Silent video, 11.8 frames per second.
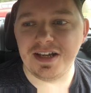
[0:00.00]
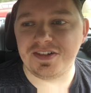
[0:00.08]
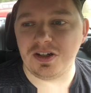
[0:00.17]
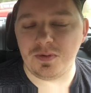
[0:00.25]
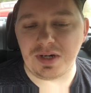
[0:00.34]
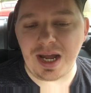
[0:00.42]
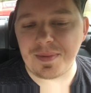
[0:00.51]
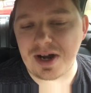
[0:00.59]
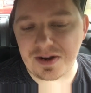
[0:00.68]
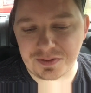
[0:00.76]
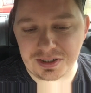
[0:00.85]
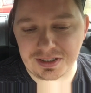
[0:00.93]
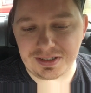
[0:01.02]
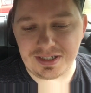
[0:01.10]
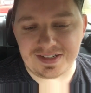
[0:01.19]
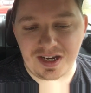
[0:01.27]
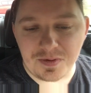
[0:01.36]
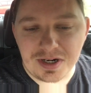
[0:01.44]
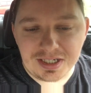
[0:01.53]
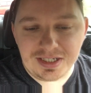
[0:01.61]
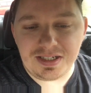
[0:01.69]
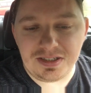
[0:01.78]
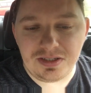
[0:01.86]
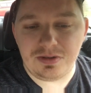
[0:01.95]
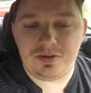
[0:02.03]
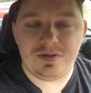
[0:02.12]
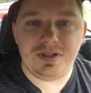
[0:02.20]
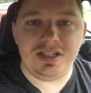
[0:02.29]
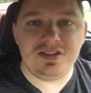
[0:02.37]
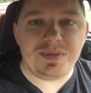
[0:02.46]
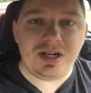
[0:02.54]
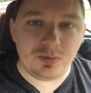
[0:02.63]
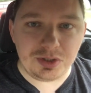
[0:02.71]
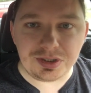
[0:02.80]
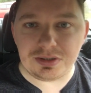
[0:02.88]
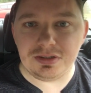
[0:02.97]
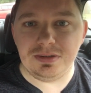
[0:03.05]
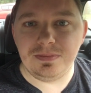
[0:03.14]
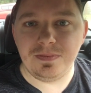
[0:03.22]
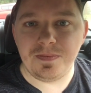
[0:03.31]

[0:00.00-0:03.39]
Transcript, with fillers: So what I'm offering is I want to get you into my world.